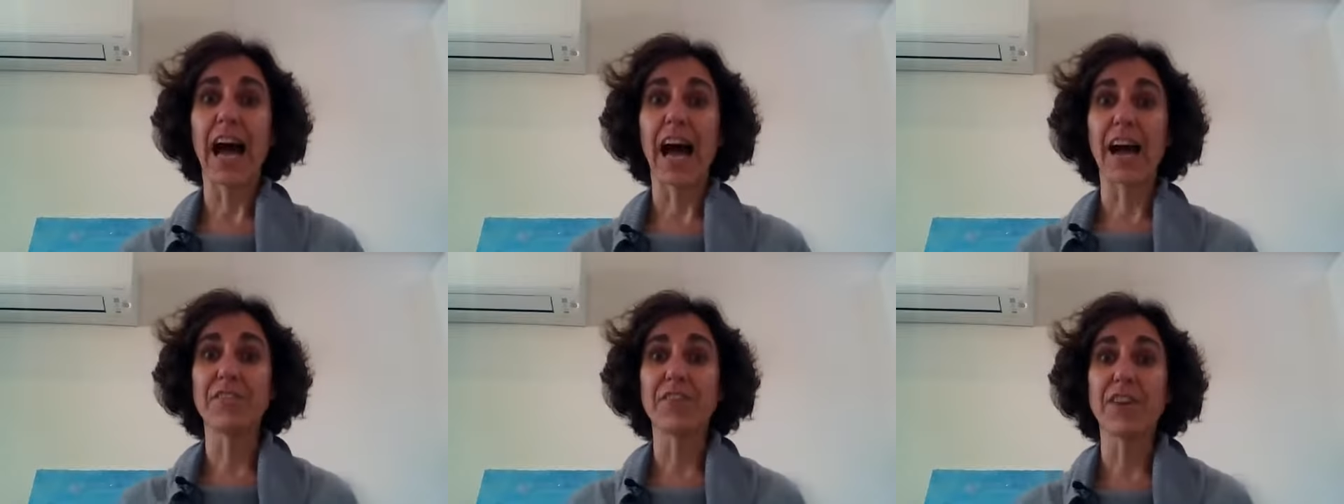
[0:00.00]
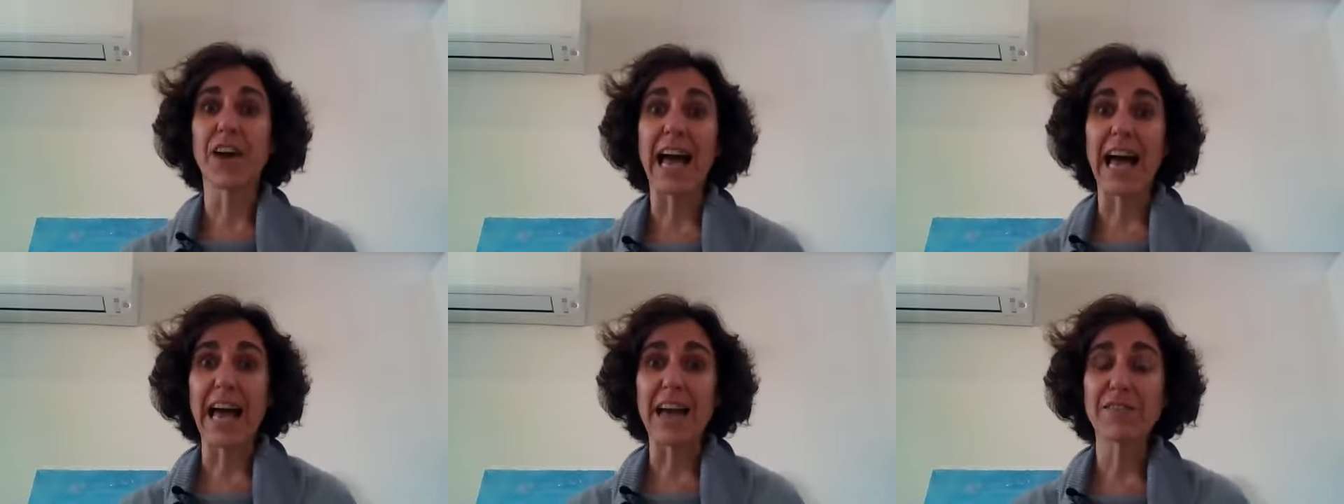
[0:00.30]
Have
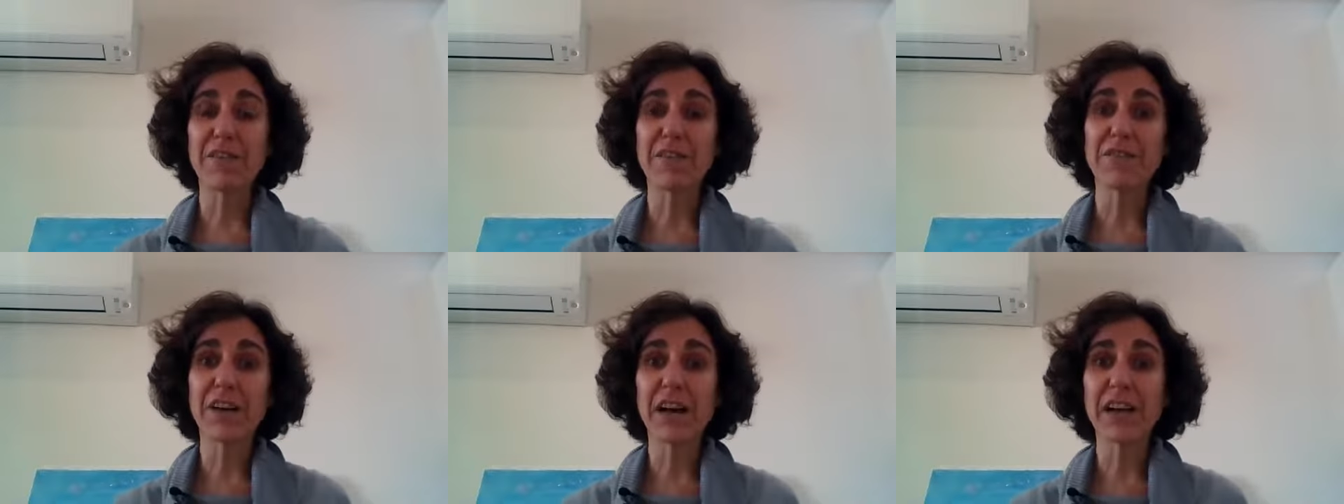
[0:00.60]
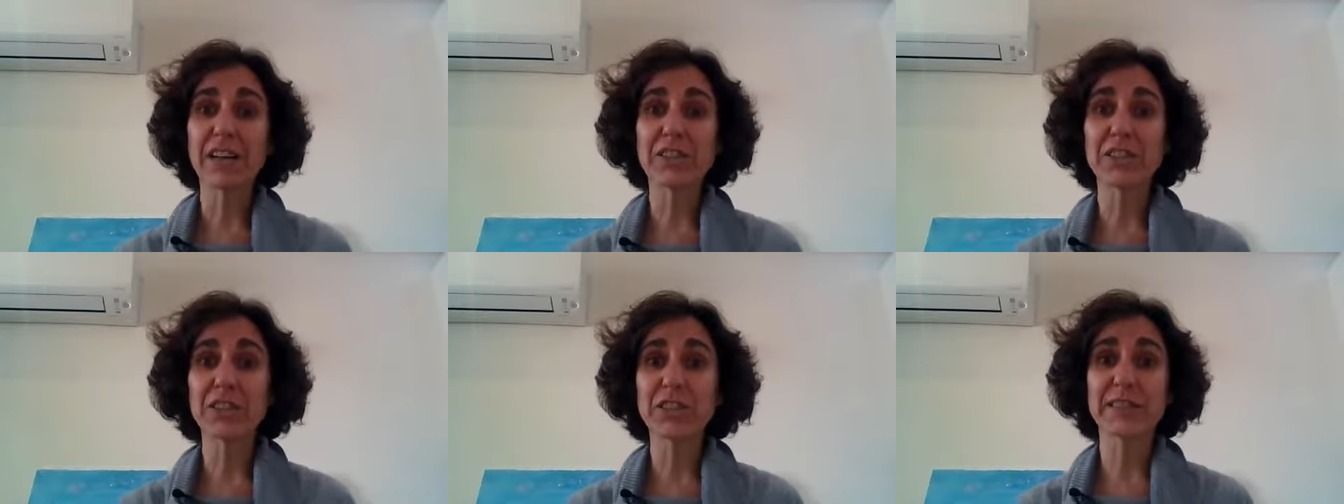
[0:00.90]
you ever
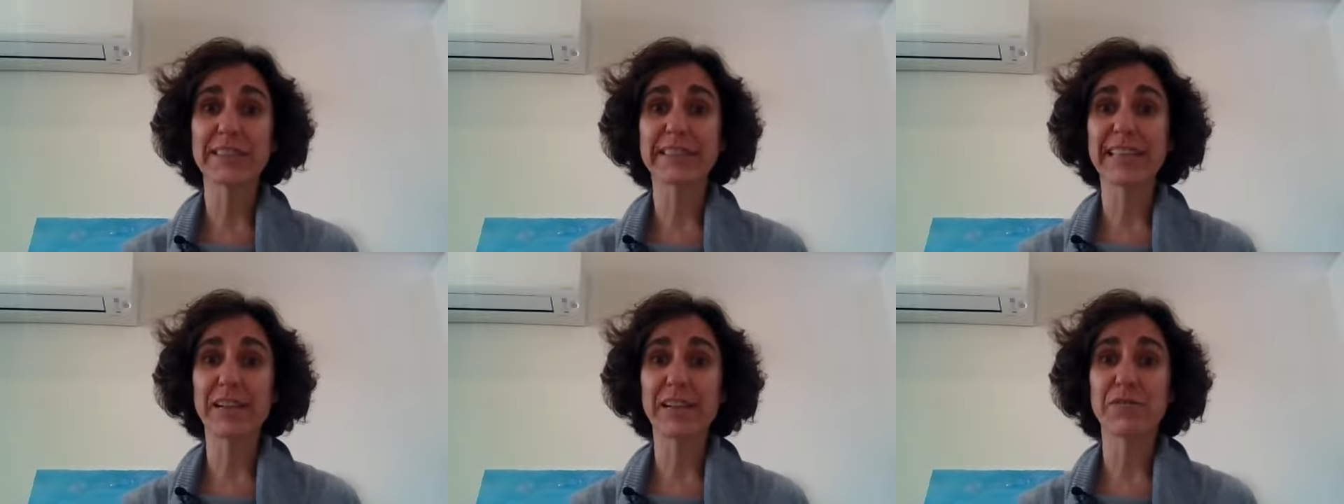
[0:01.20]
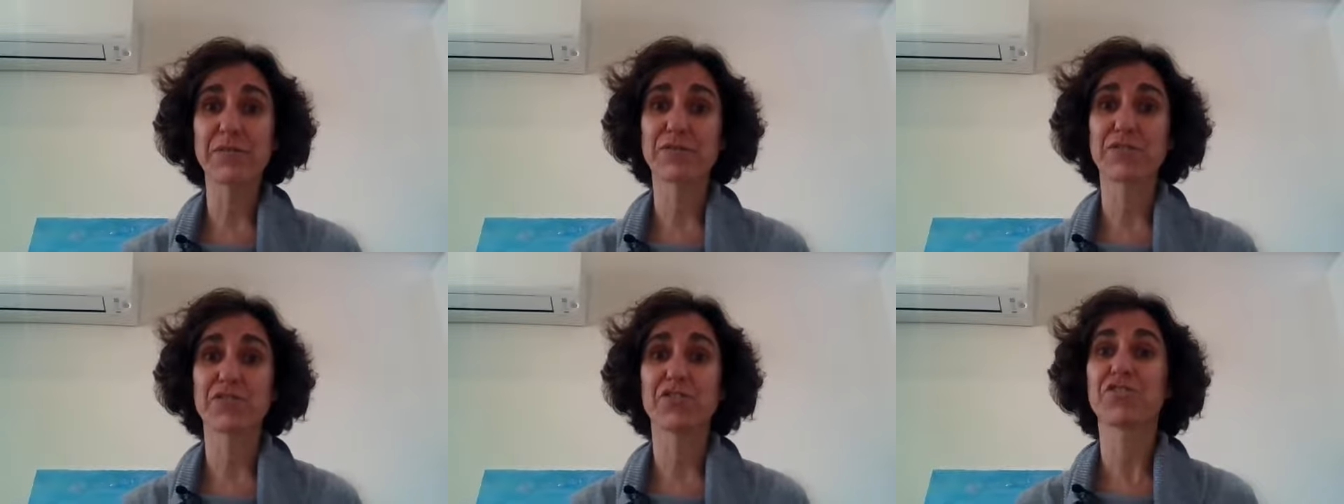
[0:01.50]
found
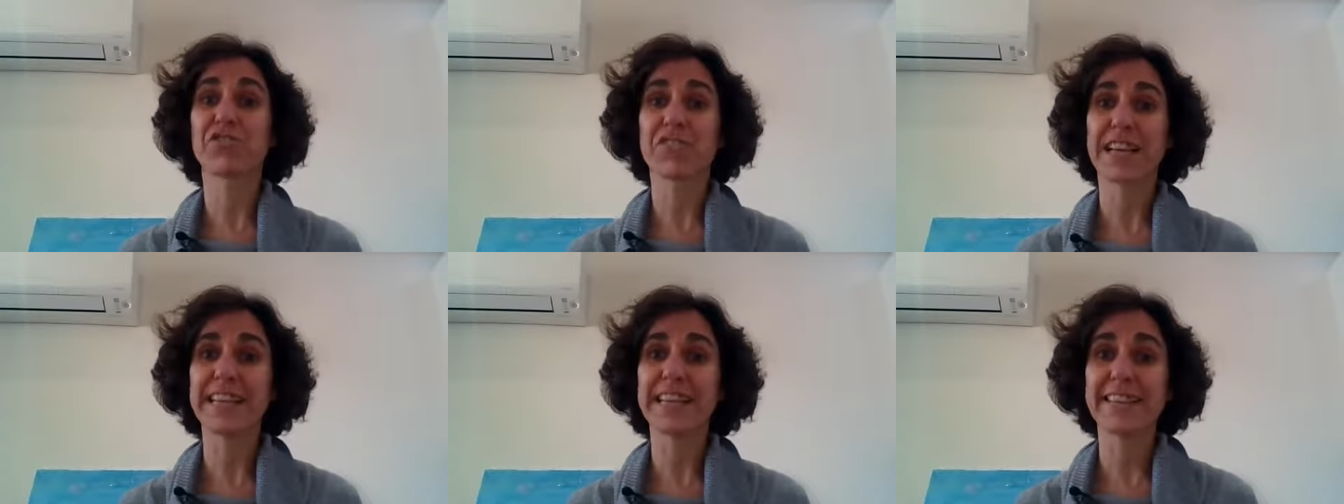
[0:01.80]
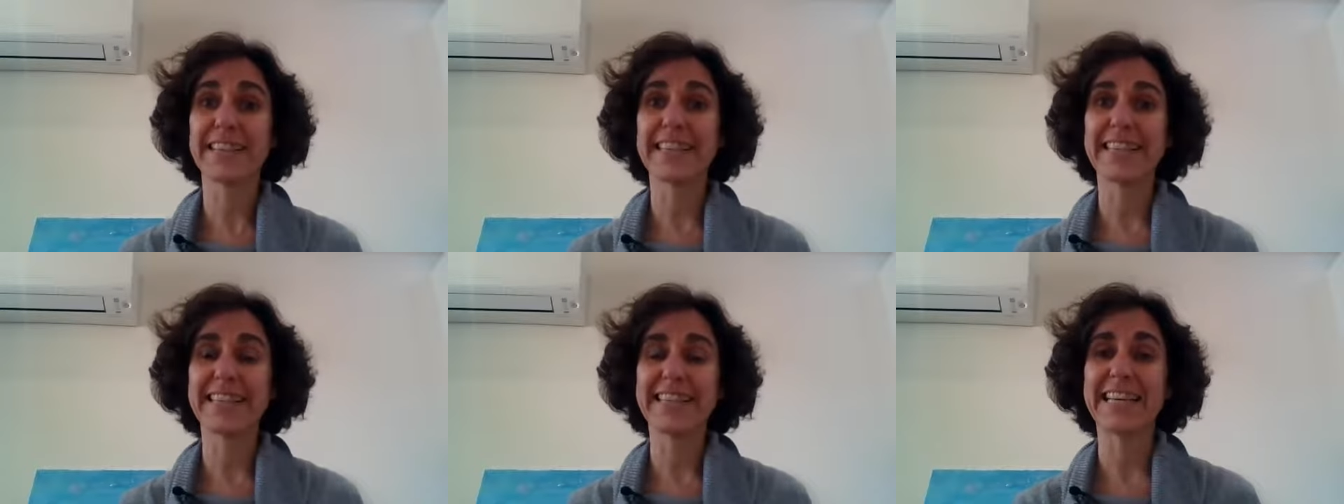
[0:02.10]
yourself
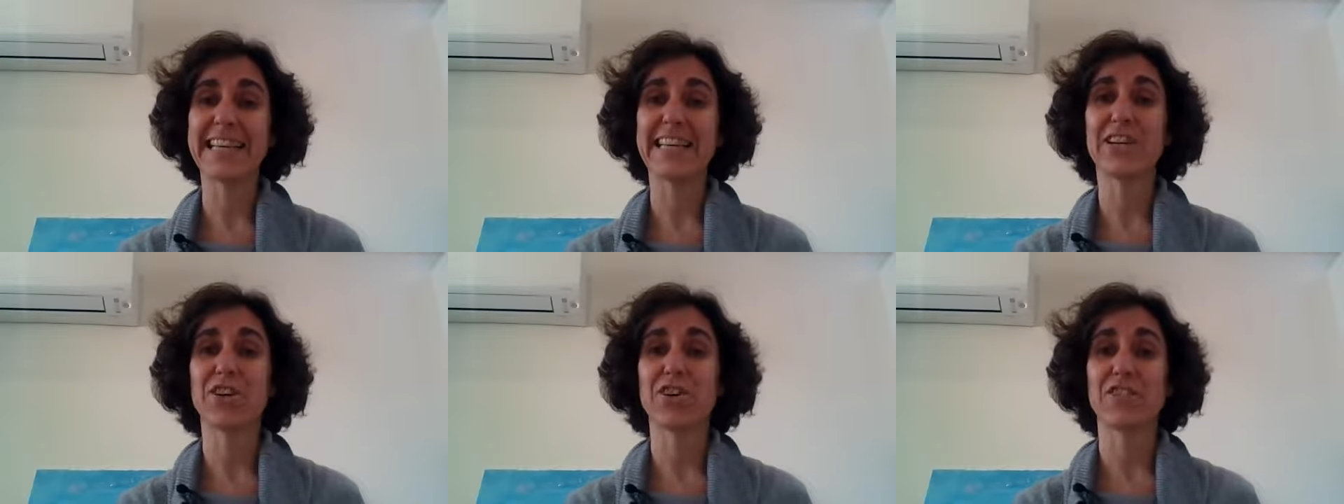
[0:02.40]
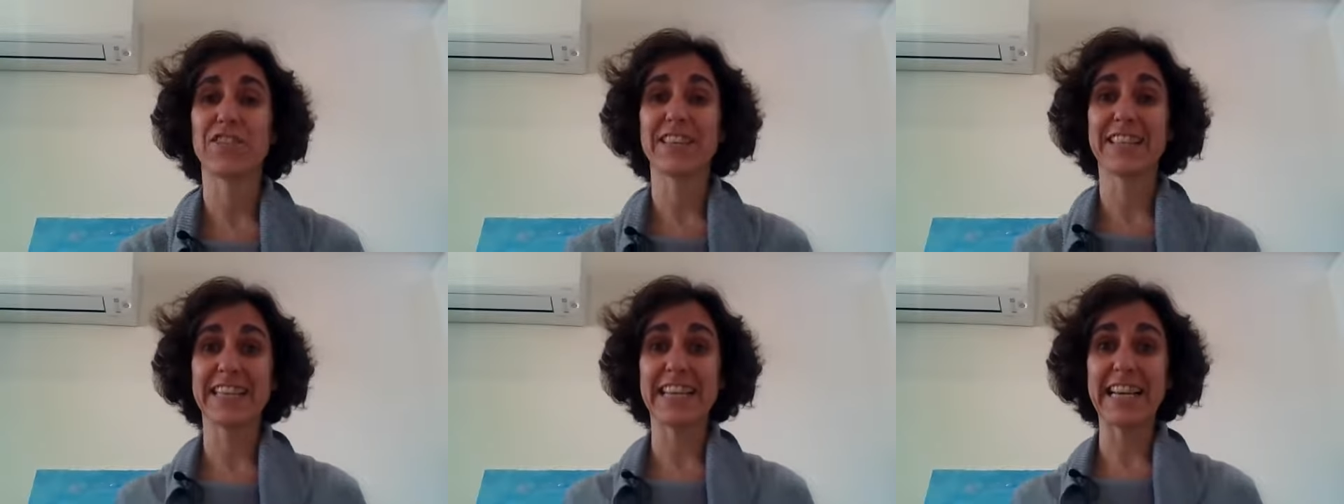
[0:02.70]
frustrated in a
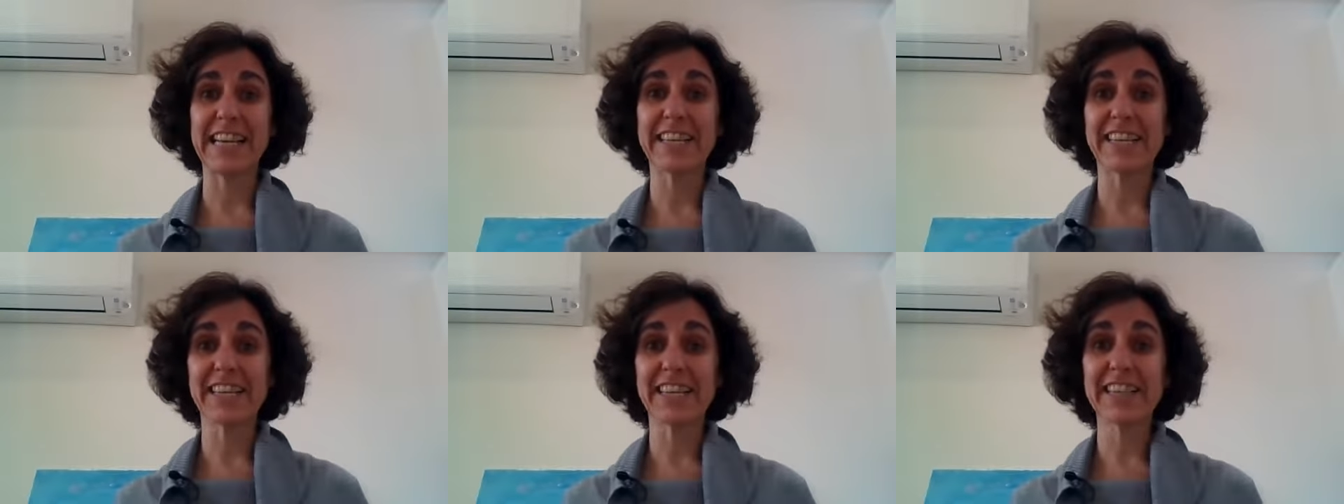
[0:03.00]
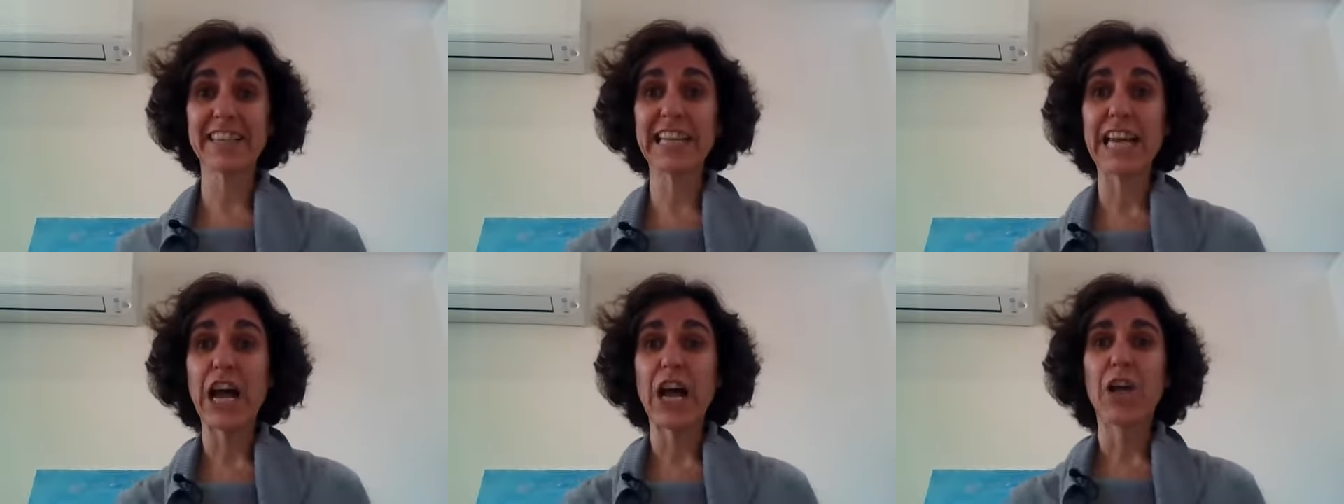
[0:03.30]

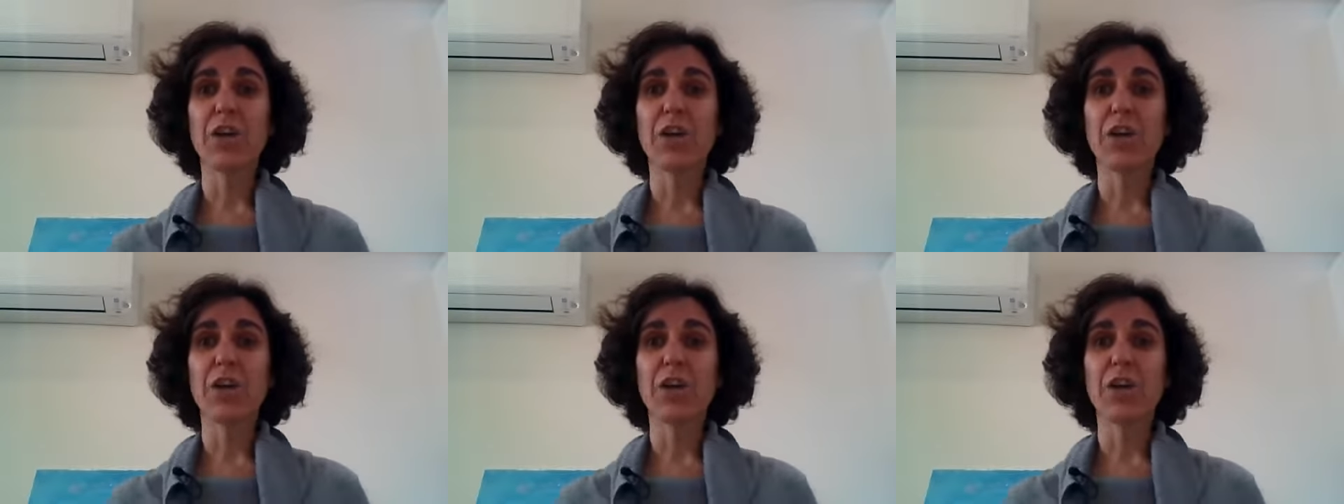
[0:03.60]
conversation